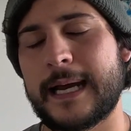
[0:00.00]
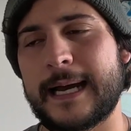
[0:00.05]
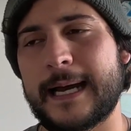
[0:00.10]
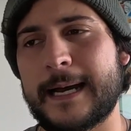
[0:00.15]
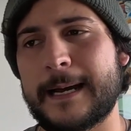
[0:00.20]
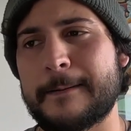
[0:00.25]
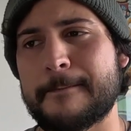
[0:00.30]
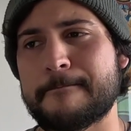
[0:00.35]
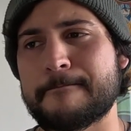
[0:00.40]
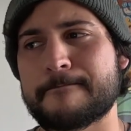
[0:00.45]

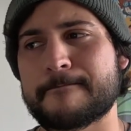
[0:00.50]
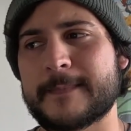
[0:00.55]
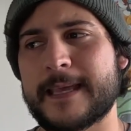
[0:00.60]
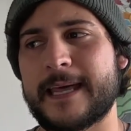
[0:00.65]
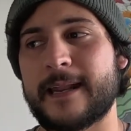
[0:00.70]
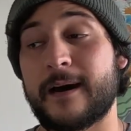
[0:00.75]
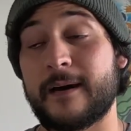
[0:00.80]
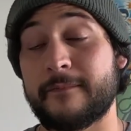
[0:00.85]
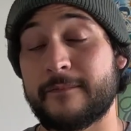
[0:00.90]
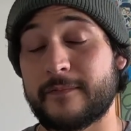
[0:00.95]
um,
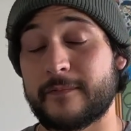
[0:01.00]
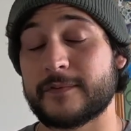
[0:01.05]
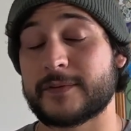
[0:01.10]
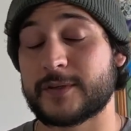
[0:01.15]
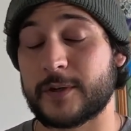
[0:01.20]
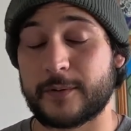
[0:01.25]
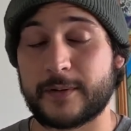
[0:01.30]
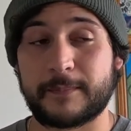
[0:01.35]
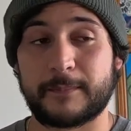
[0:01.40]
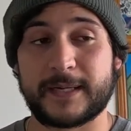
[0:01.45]
and I've
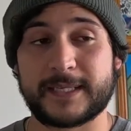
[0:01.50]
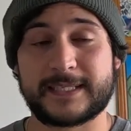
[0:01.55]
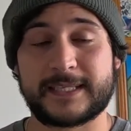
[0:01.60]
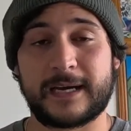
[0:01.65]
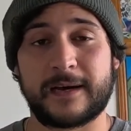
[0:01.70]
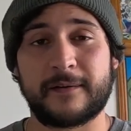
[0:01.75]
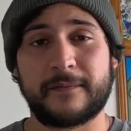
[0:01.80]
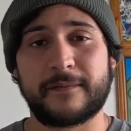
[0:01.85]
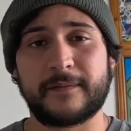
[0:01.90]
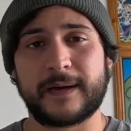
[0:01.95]
sold it
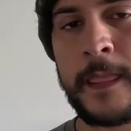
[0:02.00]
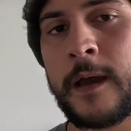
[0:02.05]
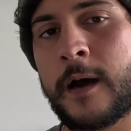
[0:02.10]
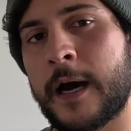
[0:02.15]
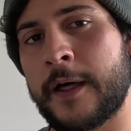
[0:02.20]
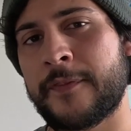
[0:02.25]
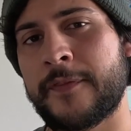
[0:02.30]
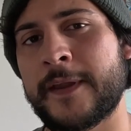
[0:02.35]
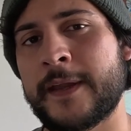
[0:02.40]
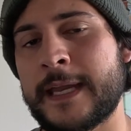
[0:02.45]
myself.
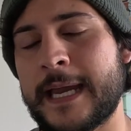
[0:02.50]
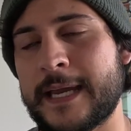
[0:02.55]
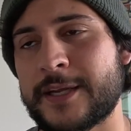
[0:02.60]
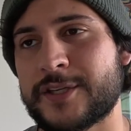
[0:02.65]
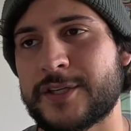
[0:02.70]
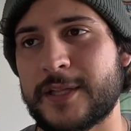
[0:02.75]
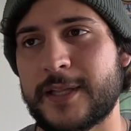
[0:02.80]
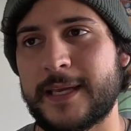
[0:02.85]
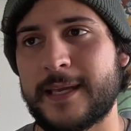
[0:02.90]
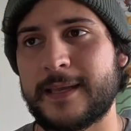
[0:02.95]
I think
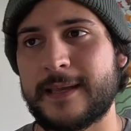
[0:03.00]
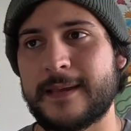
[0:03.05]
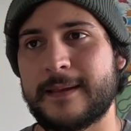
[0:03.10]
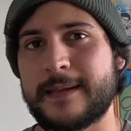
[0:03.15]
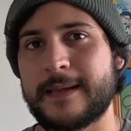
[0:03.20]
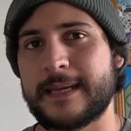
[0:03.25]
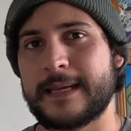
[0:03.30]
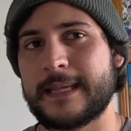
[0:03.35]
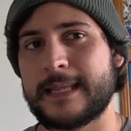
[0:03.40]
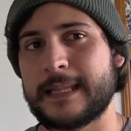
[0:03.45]
actually
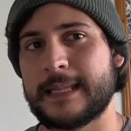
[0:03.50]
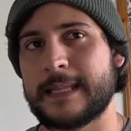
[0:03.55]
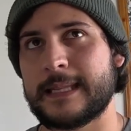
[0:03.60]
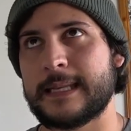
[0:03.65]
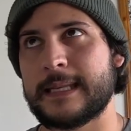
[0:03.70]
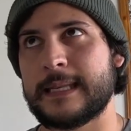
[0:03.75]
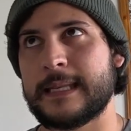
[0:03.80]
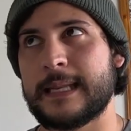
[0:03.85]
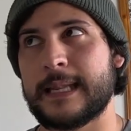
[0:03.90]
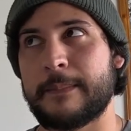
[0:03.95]

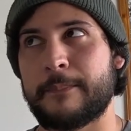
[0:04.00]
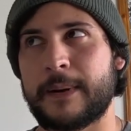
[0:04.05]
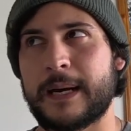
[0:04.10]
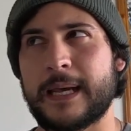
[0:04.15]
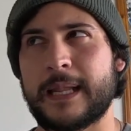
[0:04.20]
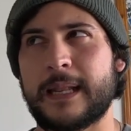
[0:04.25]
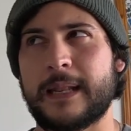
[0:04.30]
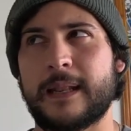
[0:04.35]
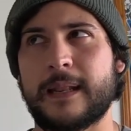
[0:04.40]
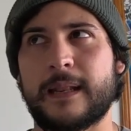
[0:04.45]
in
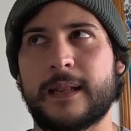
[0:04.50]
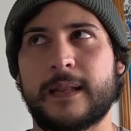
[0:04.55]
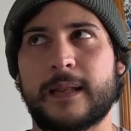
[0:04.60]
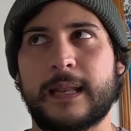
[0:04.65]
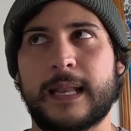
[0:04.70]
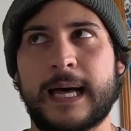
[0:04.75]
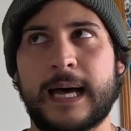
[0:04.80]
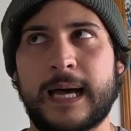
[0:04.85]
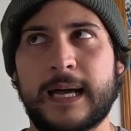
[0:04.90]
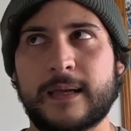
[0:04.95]
my
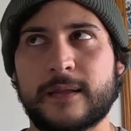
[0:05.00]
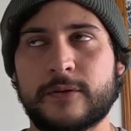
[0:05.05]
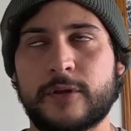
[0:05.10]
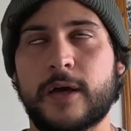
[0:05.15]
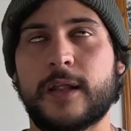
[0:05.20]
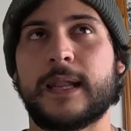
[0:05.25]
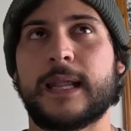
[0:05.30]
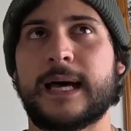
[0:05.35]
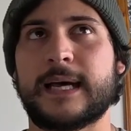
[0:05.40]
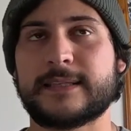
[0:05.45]
last,
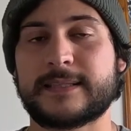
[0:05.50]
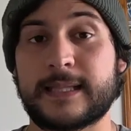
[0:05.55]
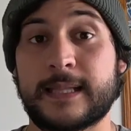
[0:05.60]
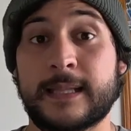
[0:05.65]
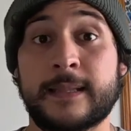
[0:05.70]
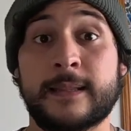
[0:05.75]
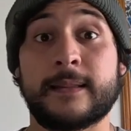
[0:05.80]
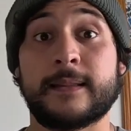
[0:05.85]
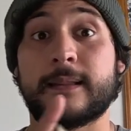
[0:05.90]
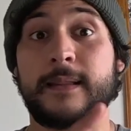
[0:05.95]
not last, the
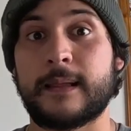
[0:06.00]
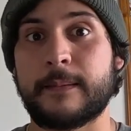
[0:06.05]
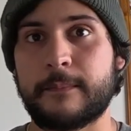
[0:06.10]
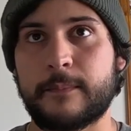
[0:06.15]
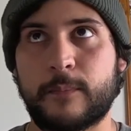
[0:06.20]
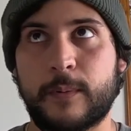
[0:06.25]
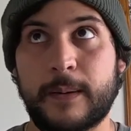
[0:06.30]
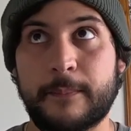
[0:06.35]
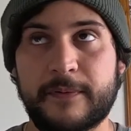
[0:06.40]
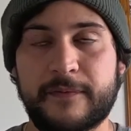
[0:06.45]

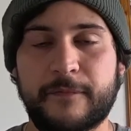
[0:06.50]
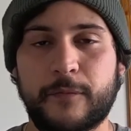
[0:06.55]
one